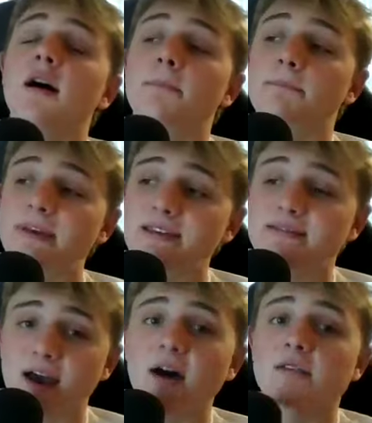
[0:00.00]
a beat
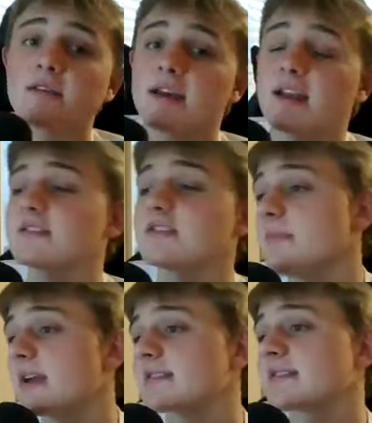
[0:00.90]
down against New
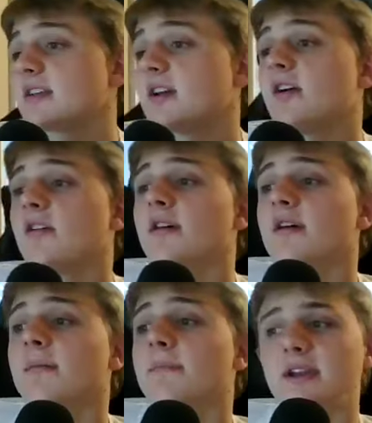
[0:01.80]
Mexico,
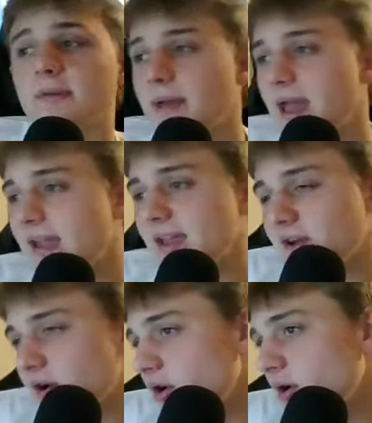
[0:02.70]
but they're back
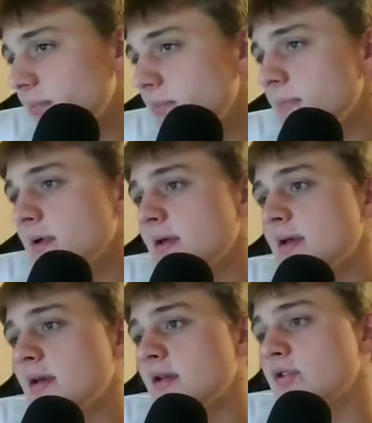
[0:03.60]
at home.
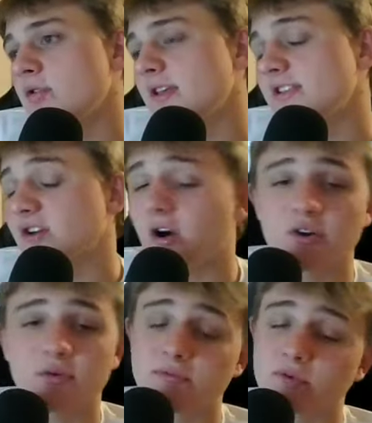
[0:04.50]
It's hard
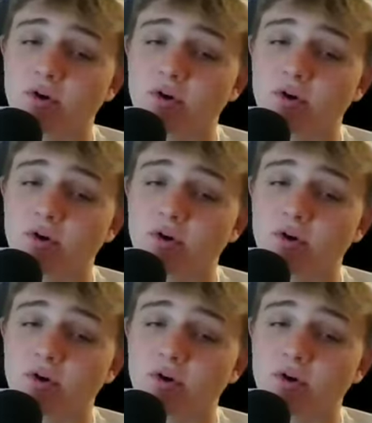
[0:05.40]
to win